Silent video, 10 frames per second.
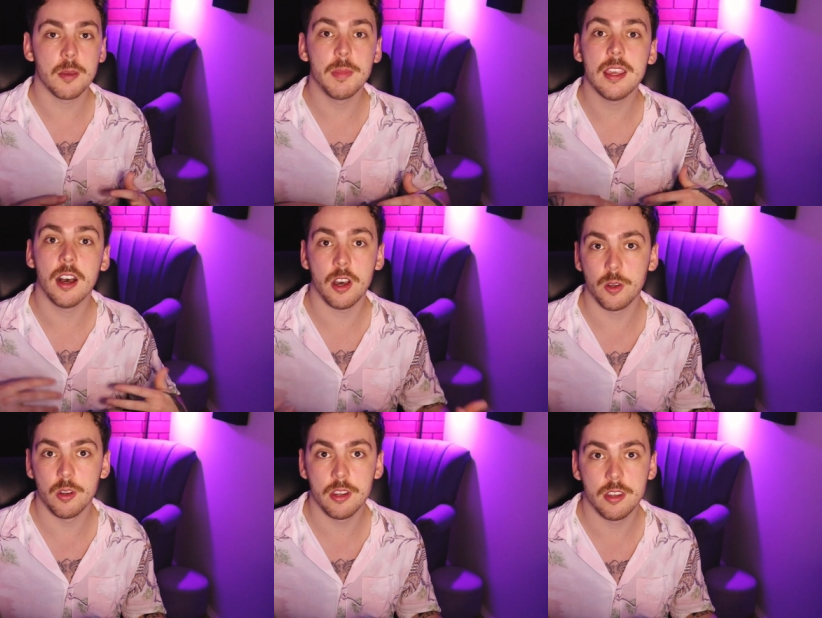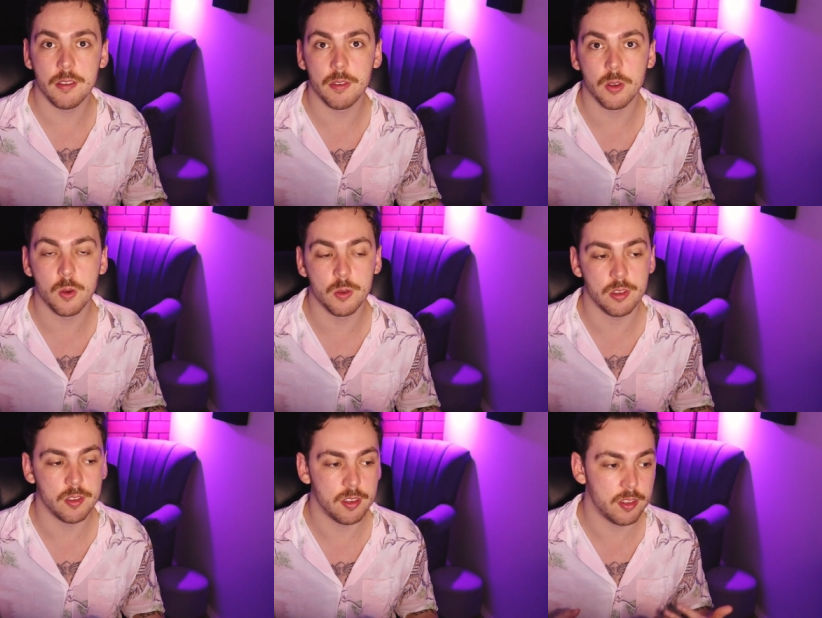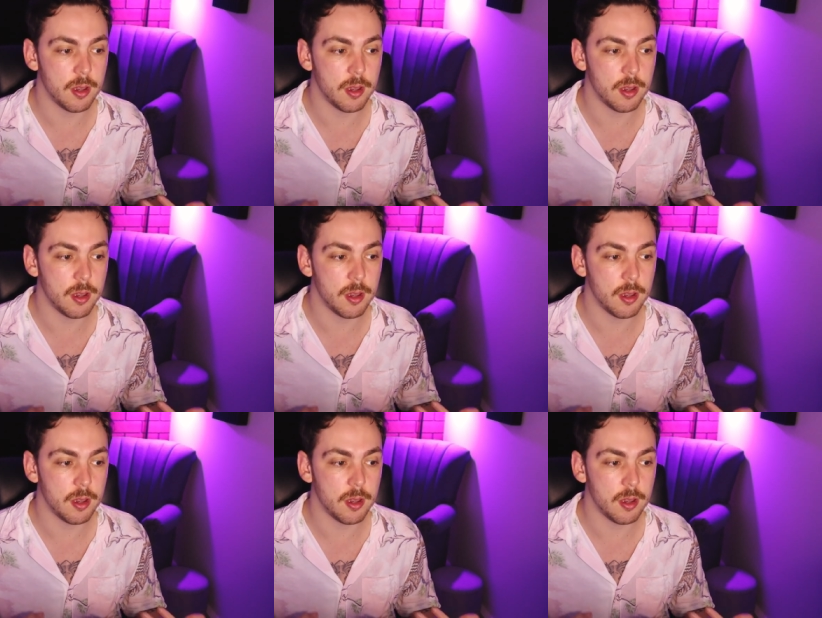There can be 100 different causes.